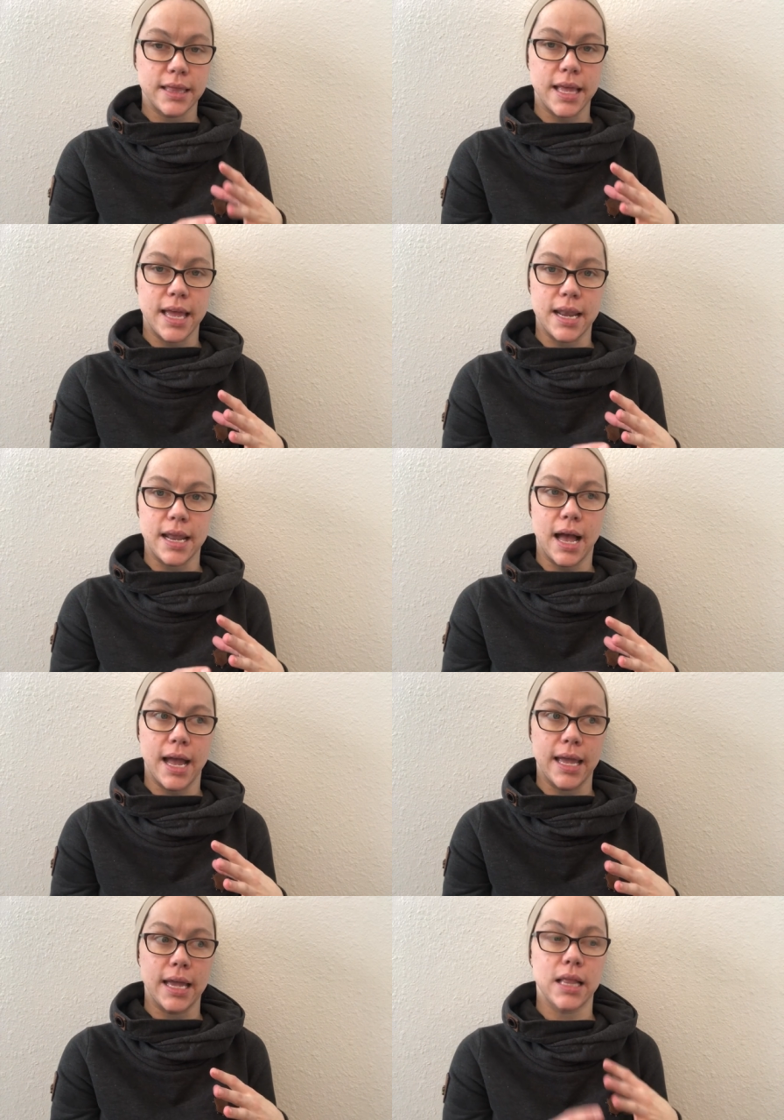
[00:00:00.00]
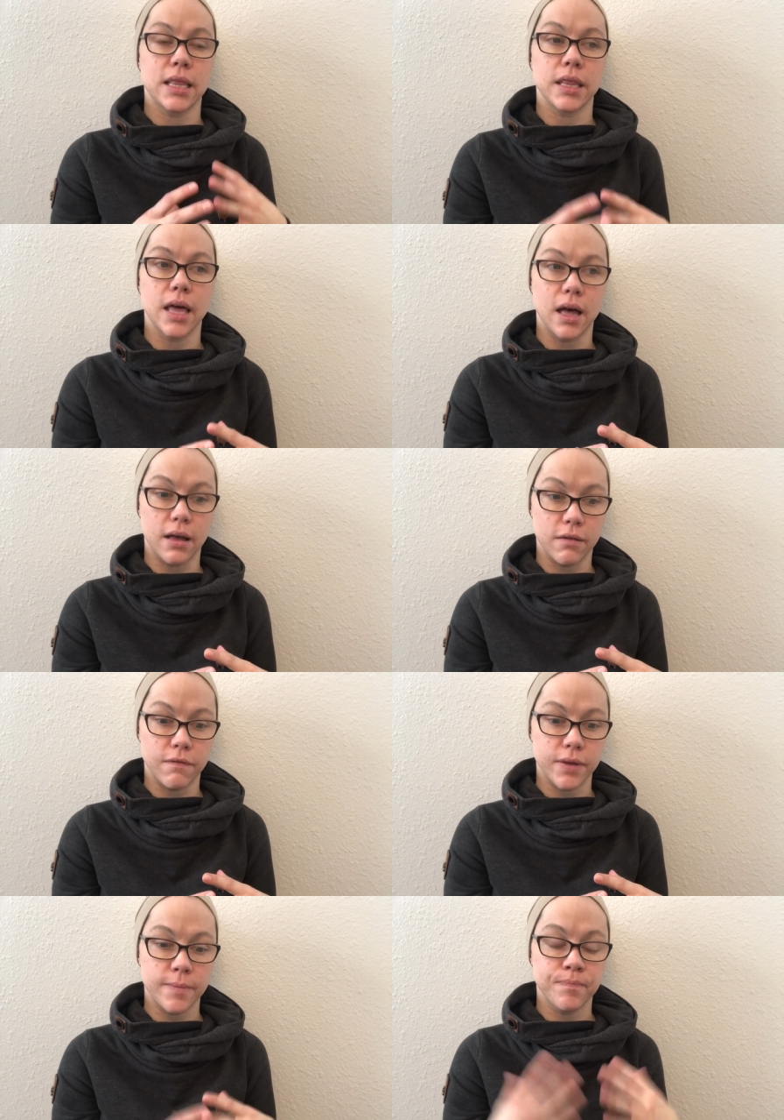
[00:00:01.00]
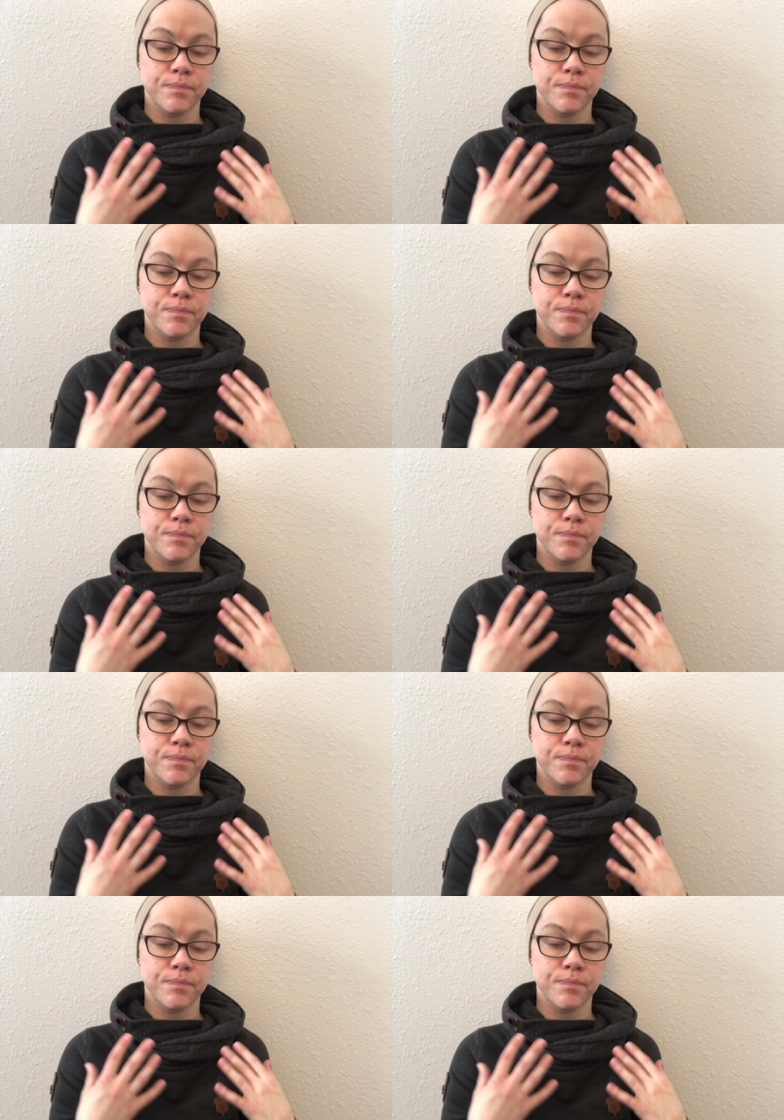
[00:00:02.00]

And then I love